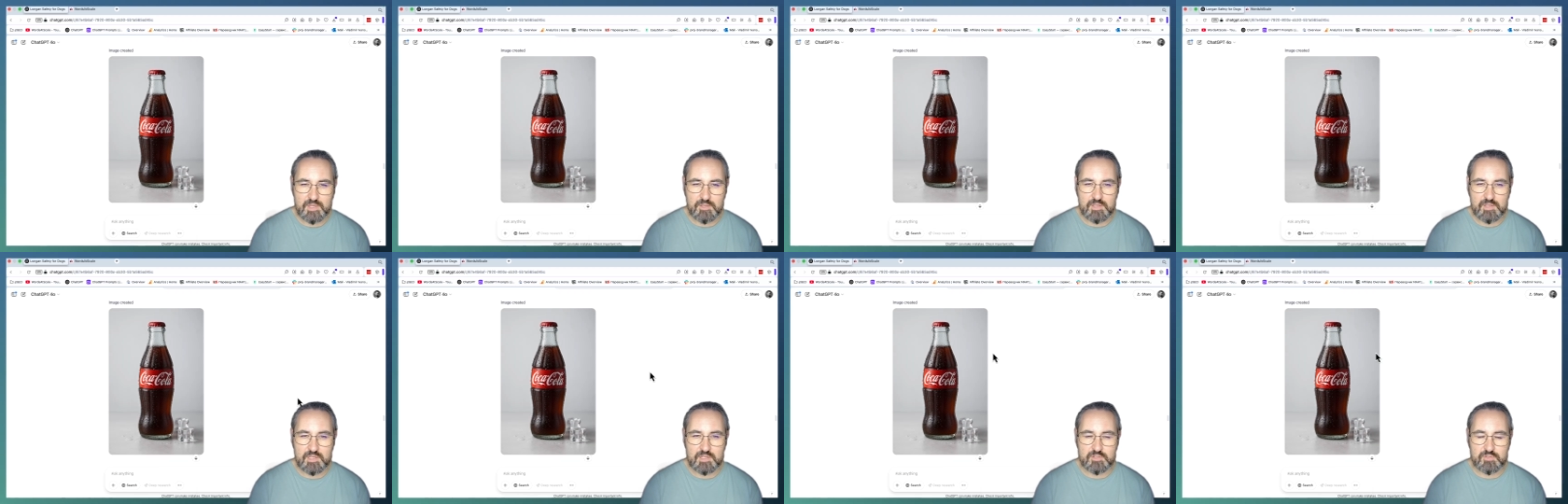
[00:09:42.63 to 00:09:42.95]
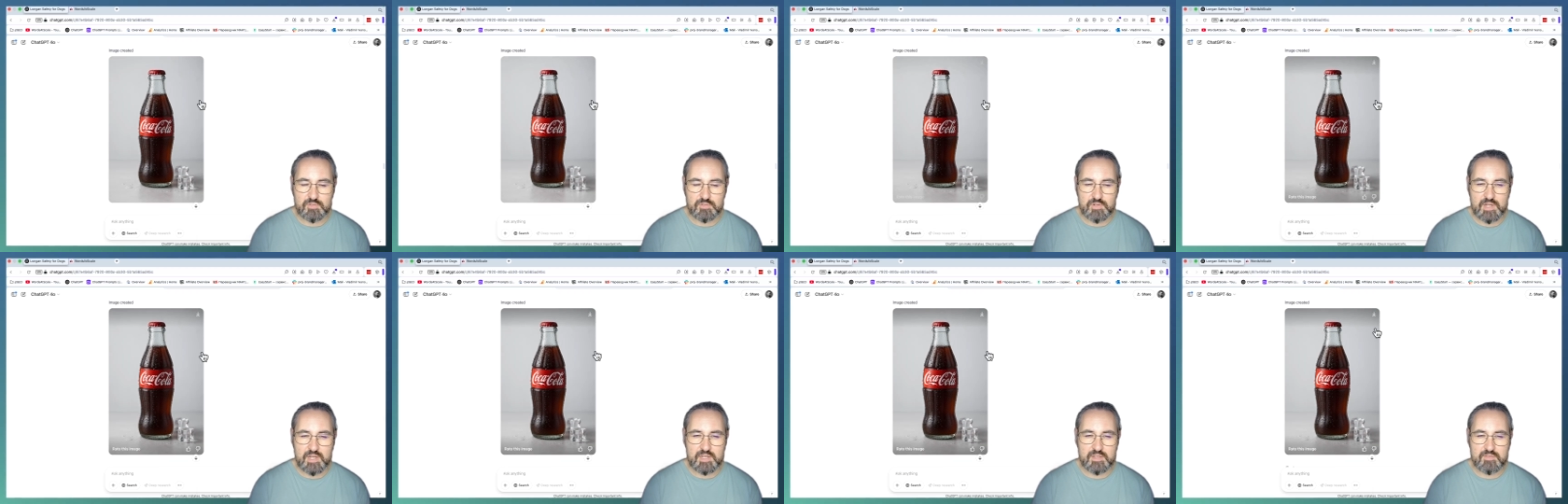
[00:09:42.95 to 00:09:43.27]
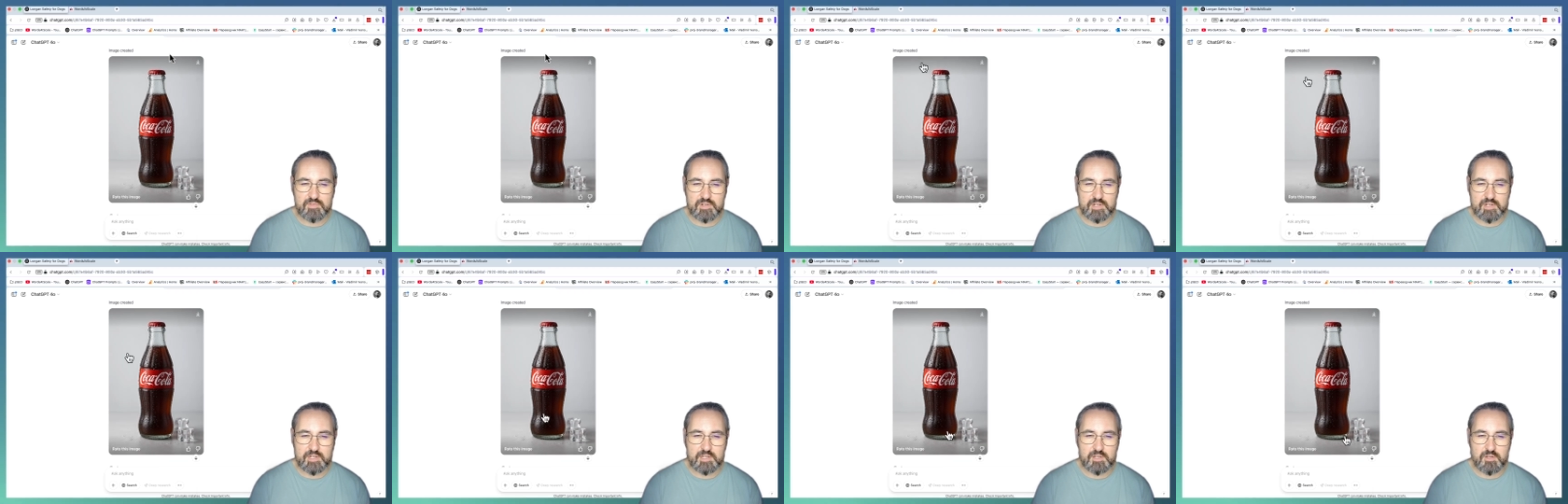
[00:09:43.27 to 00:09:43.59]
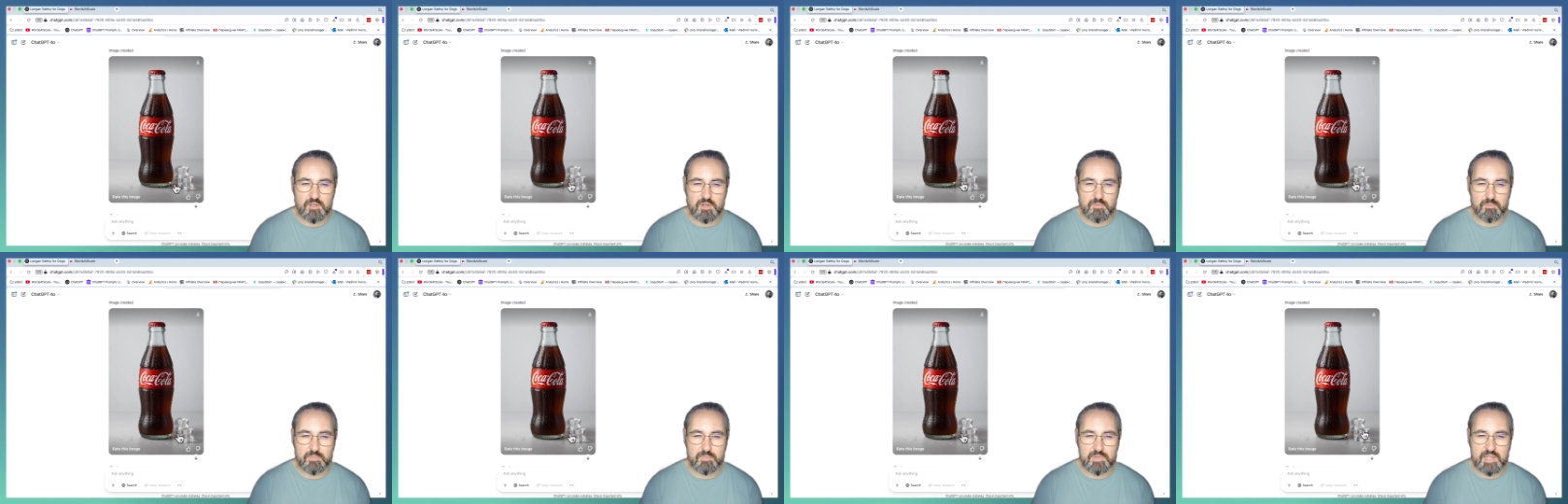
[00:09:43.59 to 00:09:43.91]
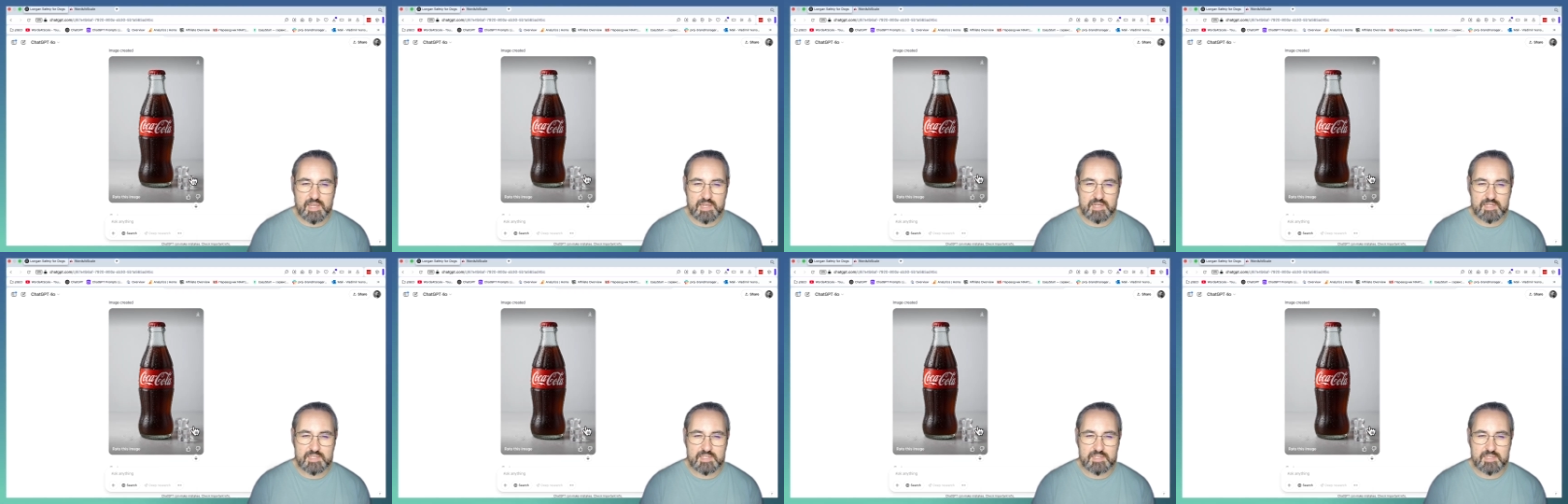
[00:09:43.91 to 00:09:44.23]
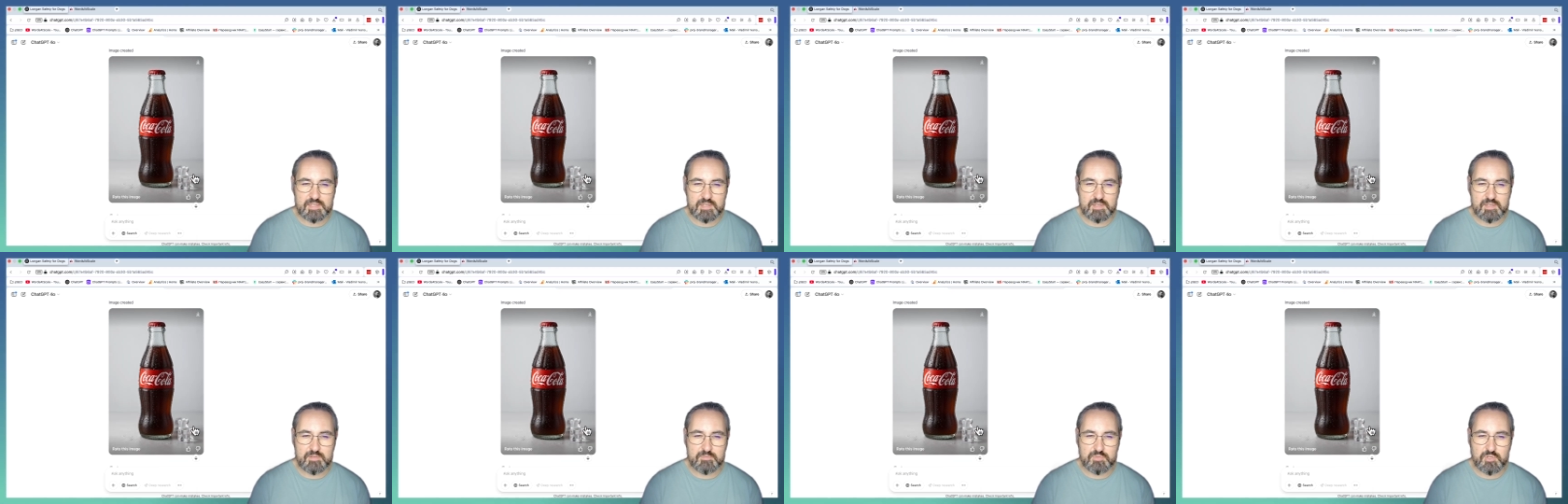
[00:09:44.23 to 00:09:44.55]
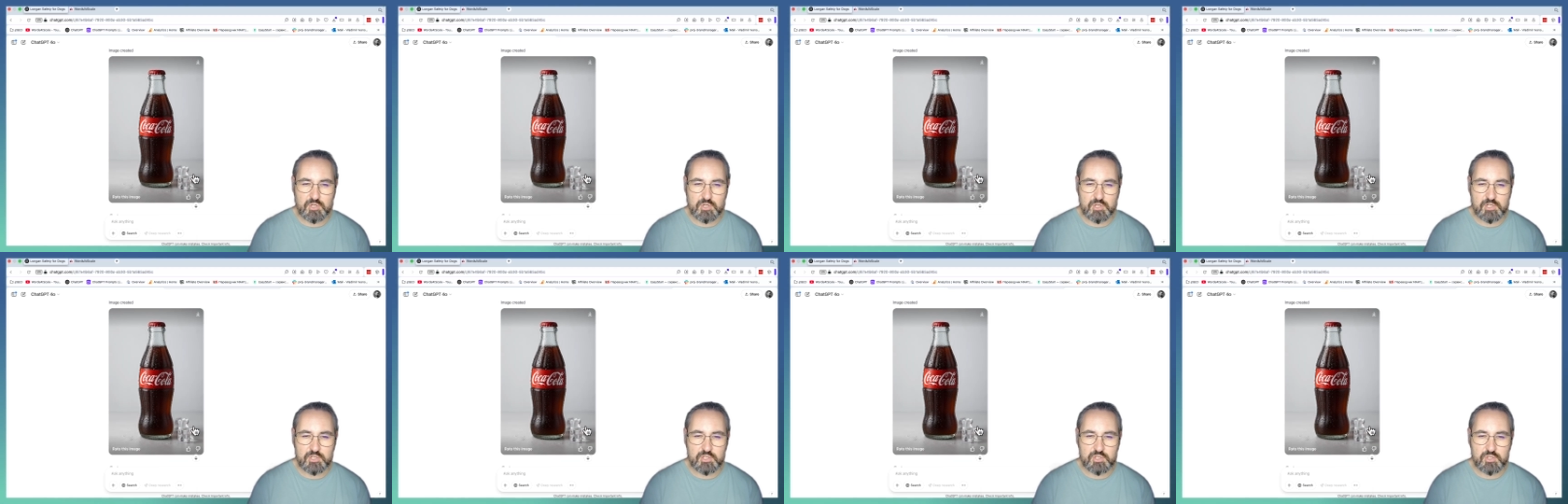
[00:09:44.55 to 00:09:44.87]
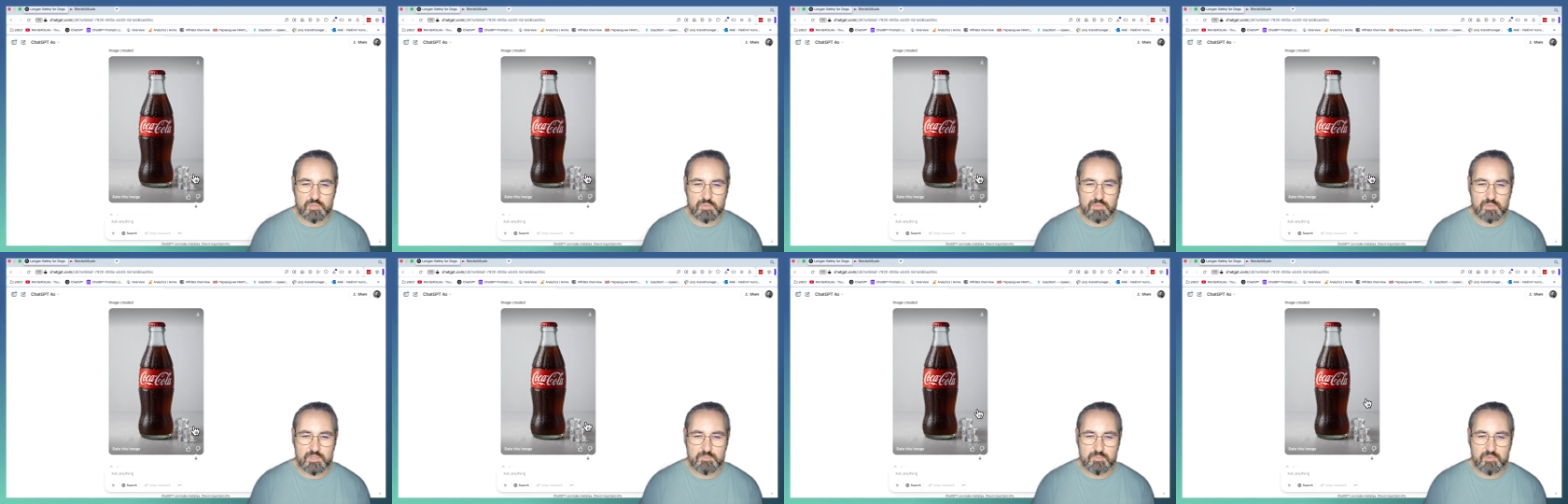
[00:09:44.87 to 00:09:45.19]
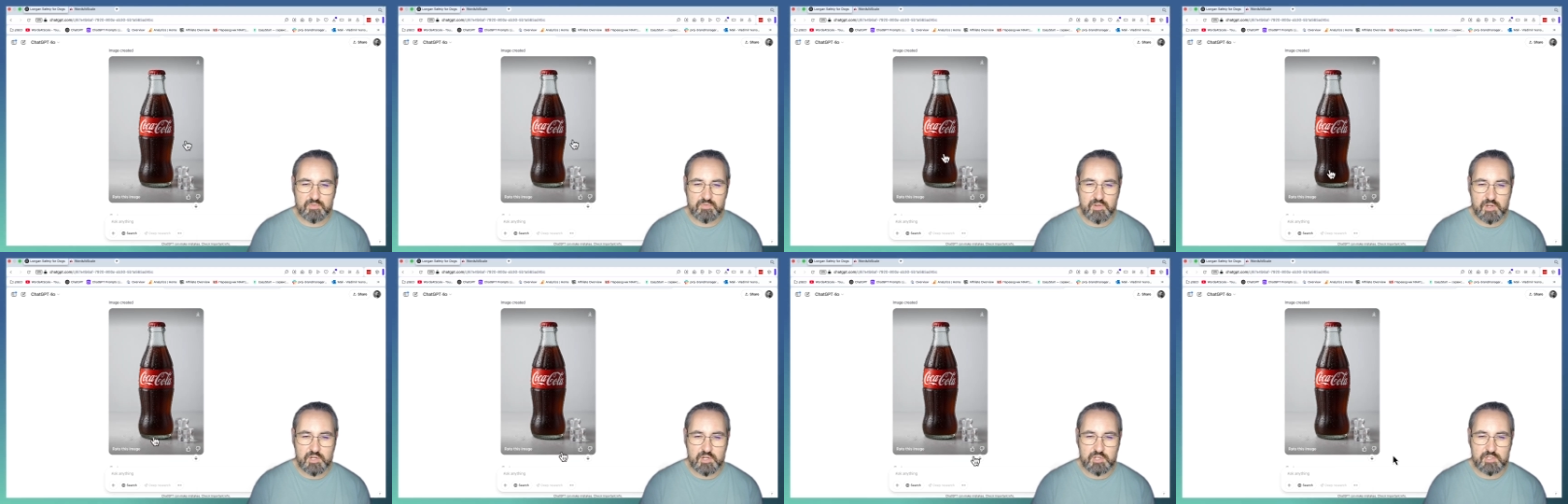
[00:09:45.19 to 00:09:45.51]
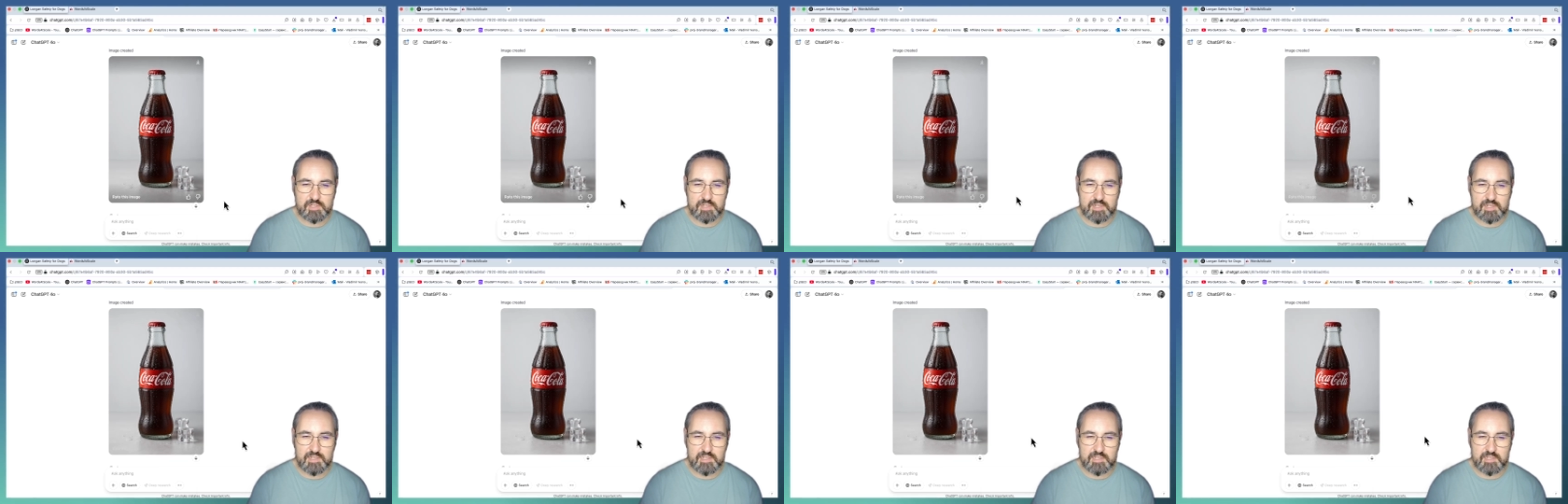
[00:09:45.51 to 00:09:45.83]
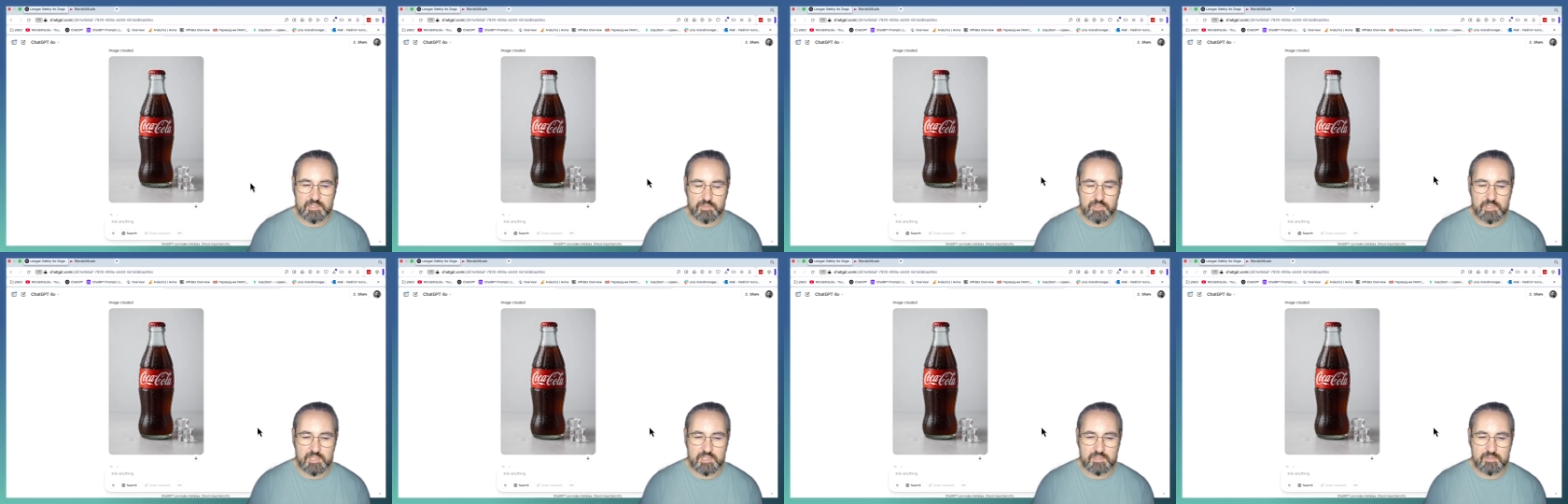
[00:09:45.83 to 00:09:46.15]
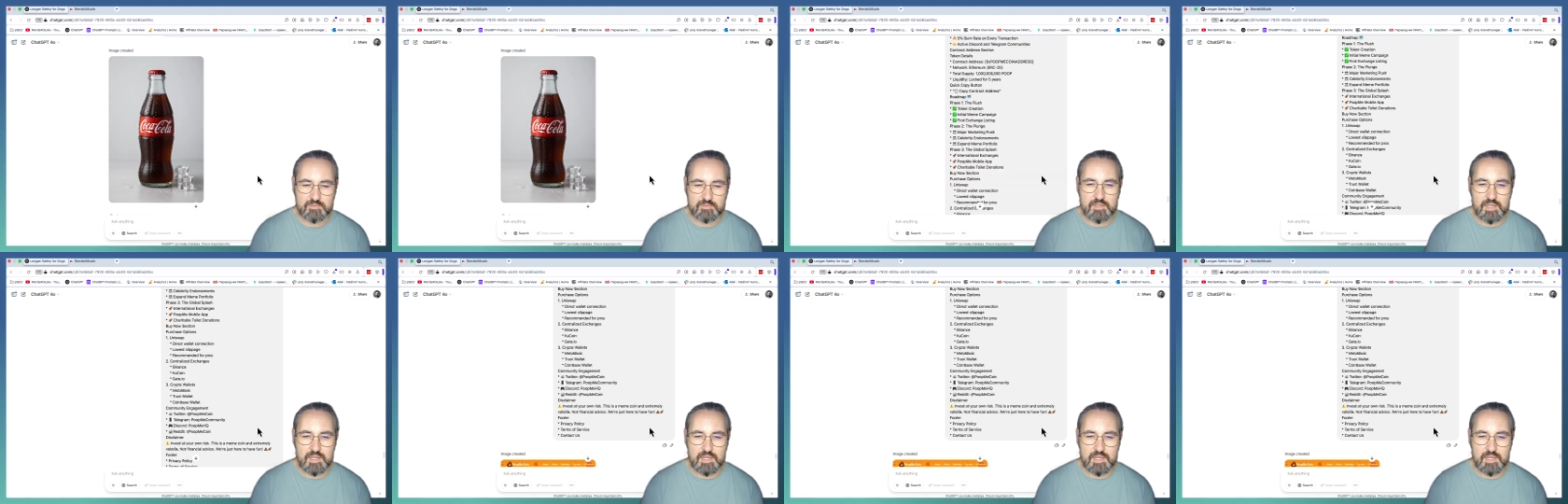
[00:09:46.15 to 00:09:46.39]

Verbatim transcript: You can create very complex product shoots, professionally looking.